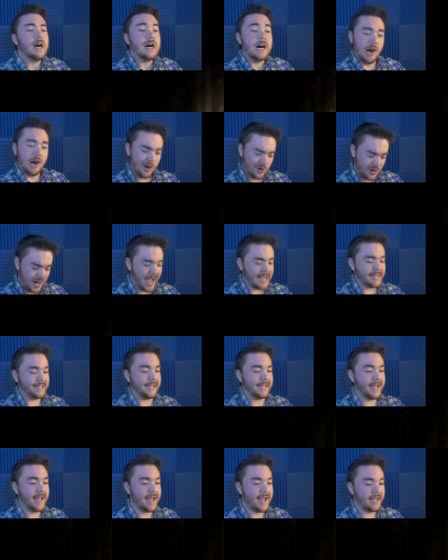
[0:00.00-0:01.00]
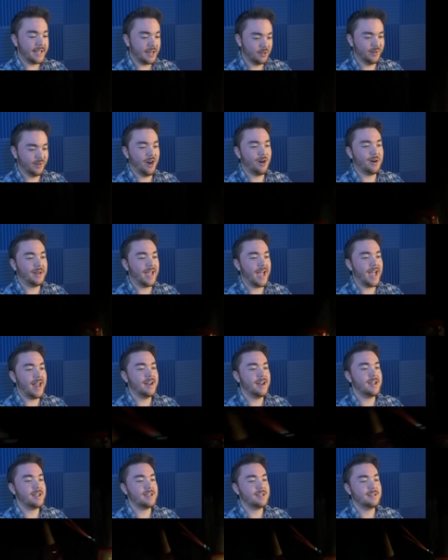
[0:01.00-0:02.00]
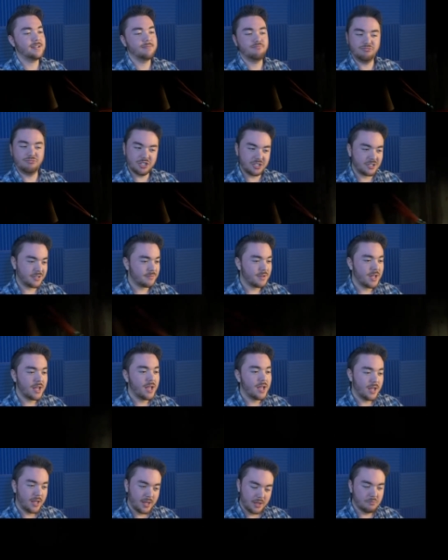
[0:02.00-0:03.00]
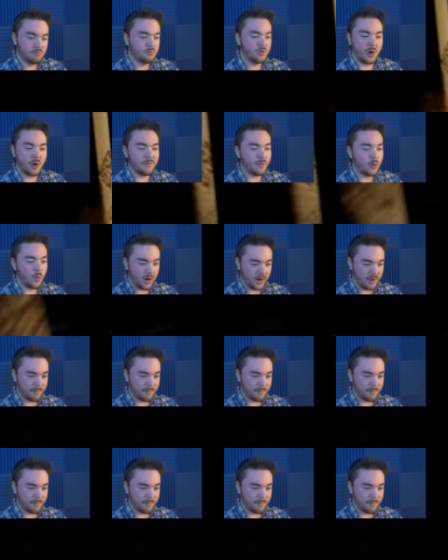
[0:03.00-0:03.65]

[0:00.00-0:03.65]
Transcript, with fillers: All right, here we are again. Just don't even worry